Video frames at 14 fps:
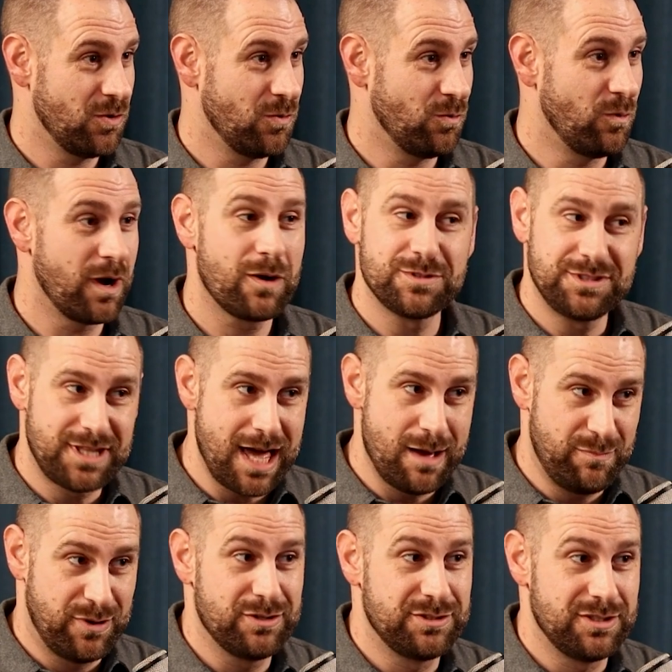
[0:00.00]
Where was that
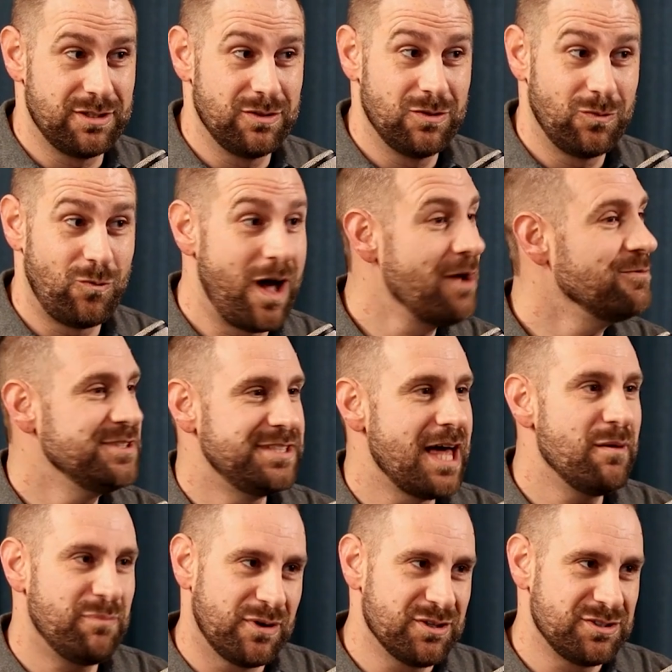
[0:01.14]
person? That's Why was
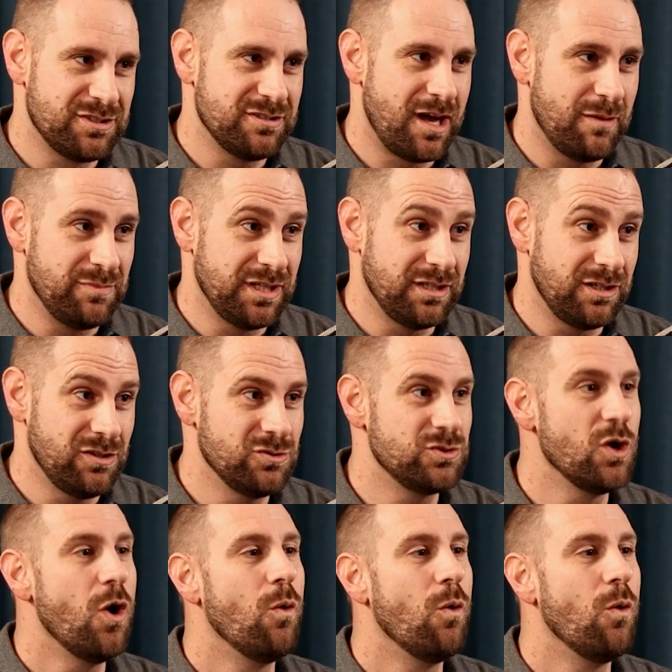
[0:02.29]
that person not being used?